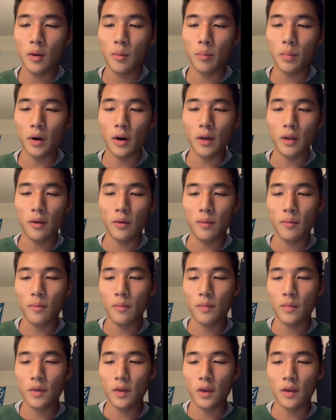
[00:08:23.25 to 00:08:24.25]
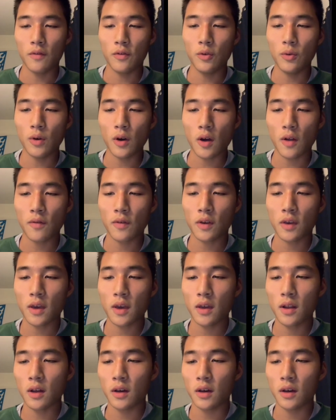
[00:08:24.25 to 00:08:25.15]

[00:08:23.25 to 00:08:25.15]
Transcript: But if you advocate